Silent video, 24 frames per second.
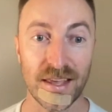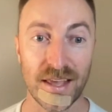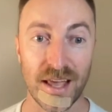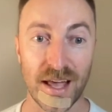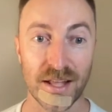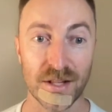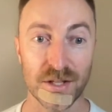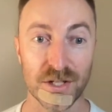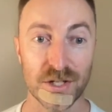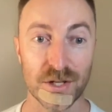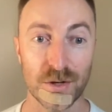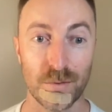
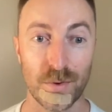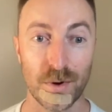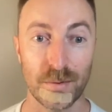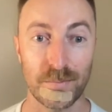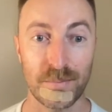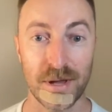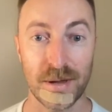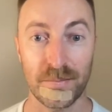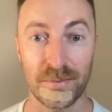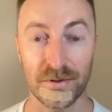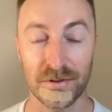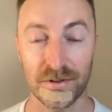And so what
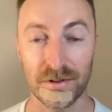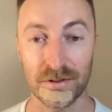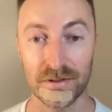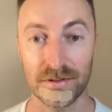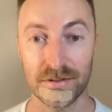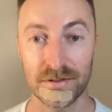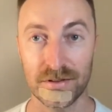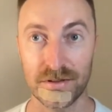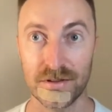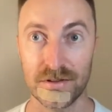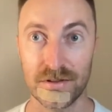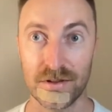
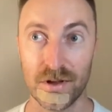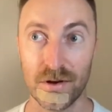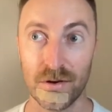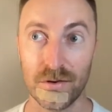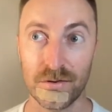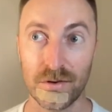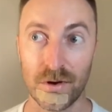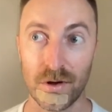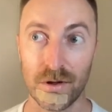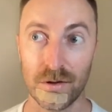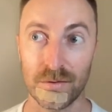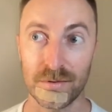people
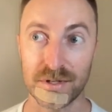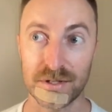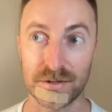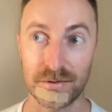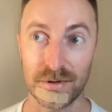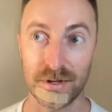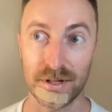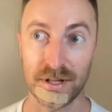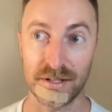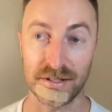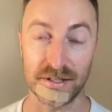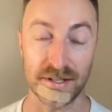don't always
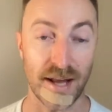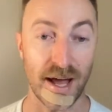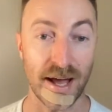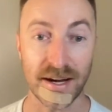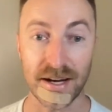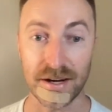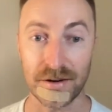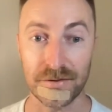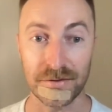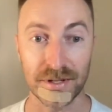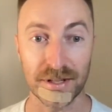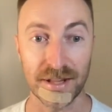realize, and I
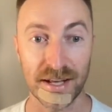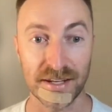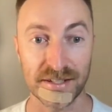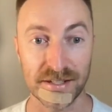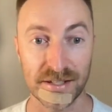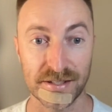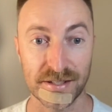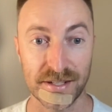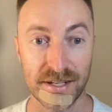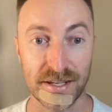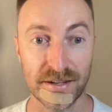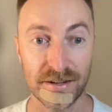didn't realize
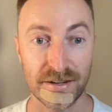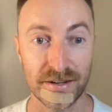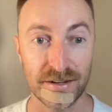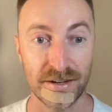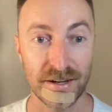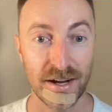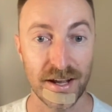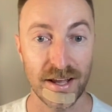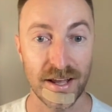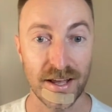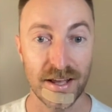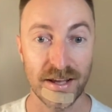this
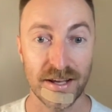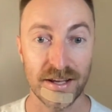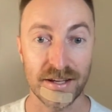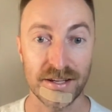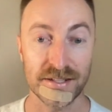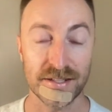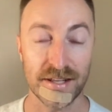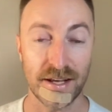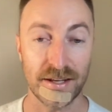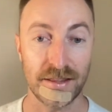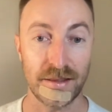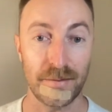either,
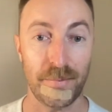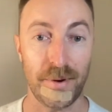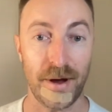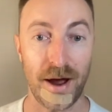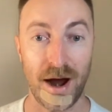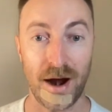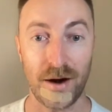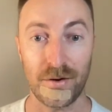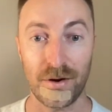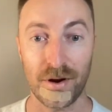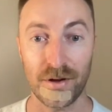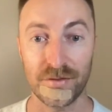is like the
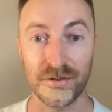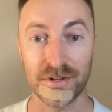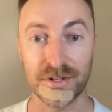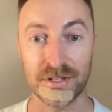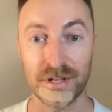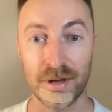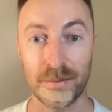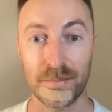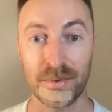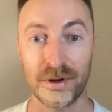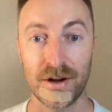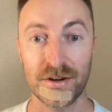power of the
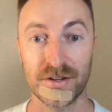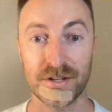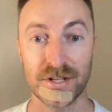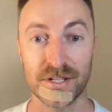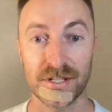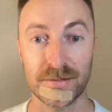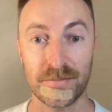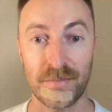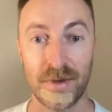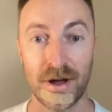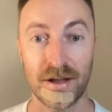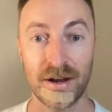
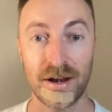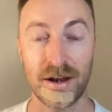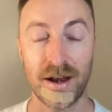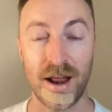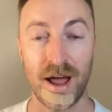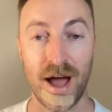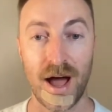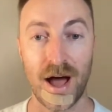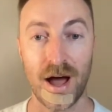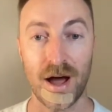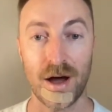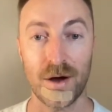subconscious mind and
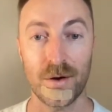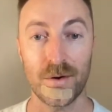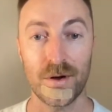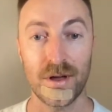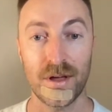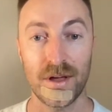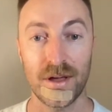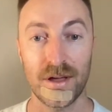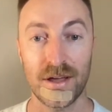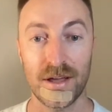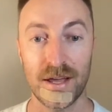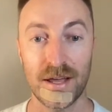how
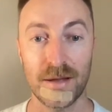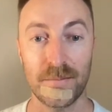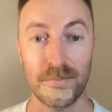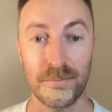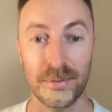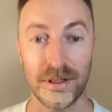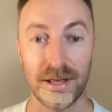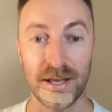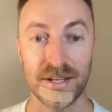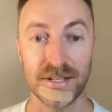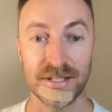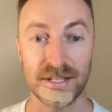it
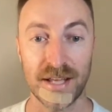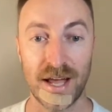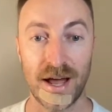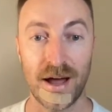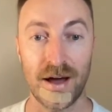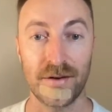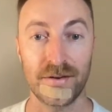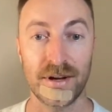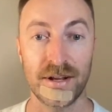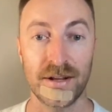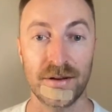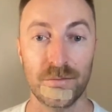plays
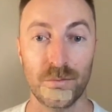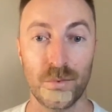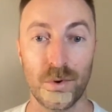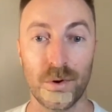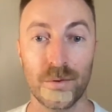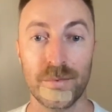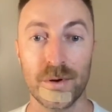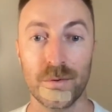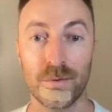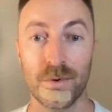out in what we